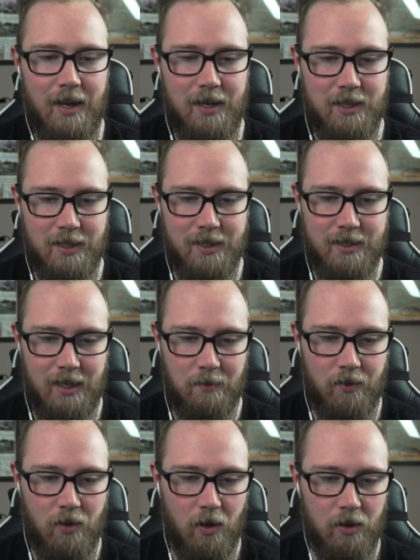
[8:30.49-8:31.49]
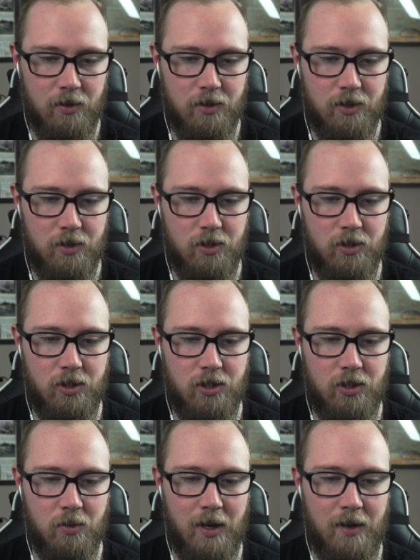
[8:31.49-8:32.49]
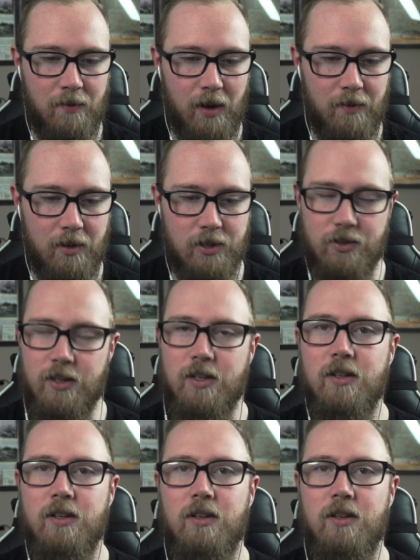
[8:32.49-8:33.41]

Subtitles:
And as you can see, we've got 2,500,